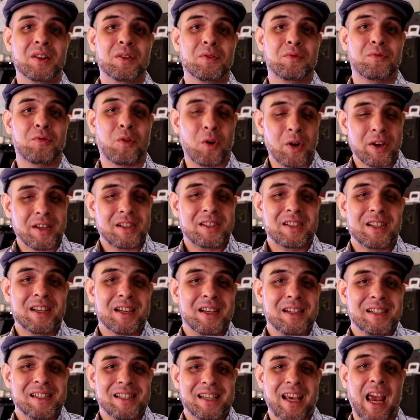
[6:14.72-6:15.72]
the
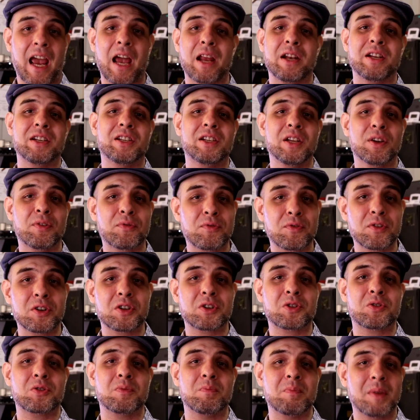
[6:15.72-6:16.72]
voicings can
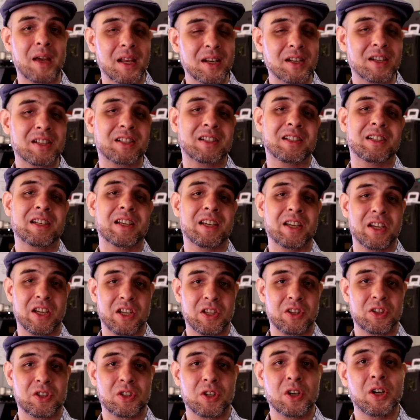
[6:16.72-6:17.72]
differ tremendously
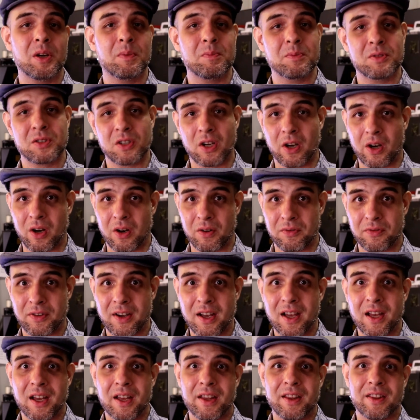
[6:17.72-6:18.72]
in terms of
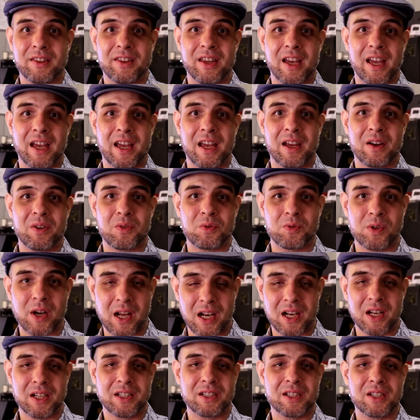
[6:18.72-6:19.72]
their
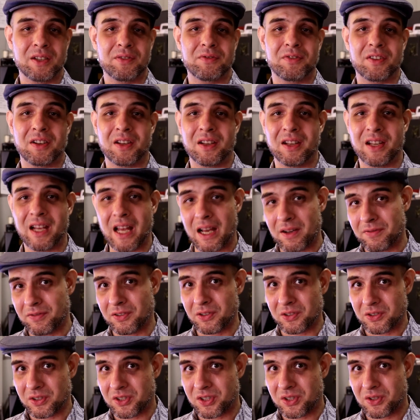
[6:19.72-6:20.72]
relative
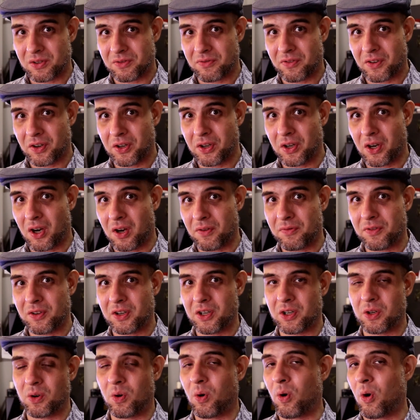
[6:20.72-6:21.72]
levels. So very
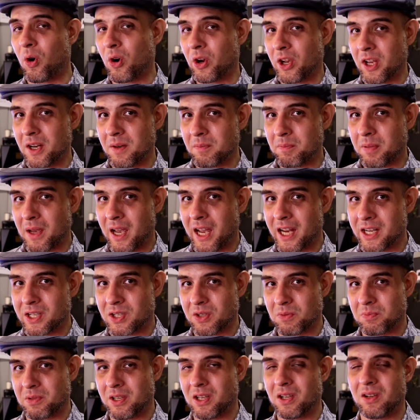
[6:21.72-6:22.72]
often an organ
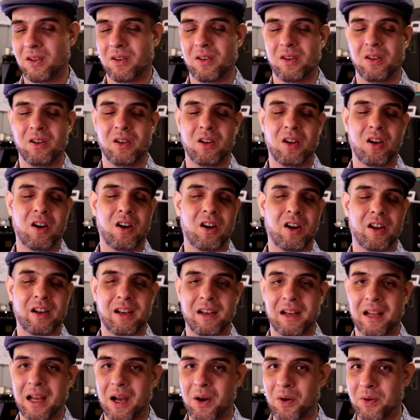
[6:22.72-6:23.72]
patch will be a
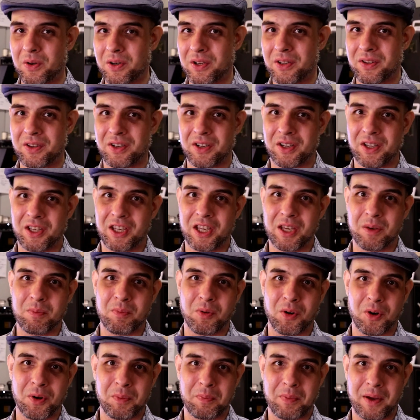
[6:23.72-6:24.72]
lot louder than a
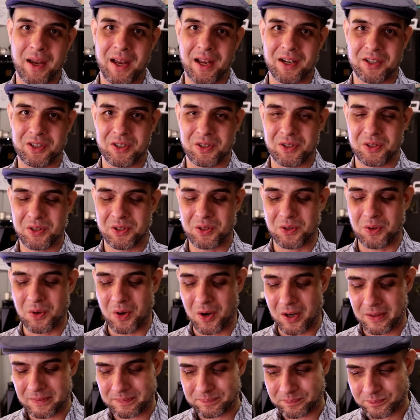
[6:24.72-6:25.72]
keyboard patch and so
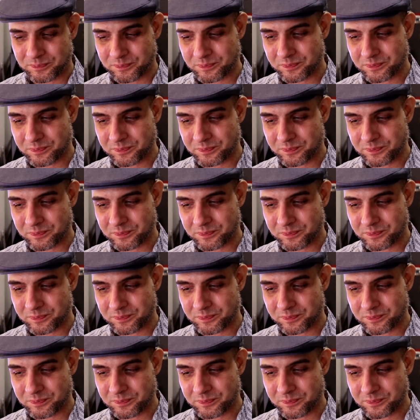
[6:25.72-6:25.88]
on.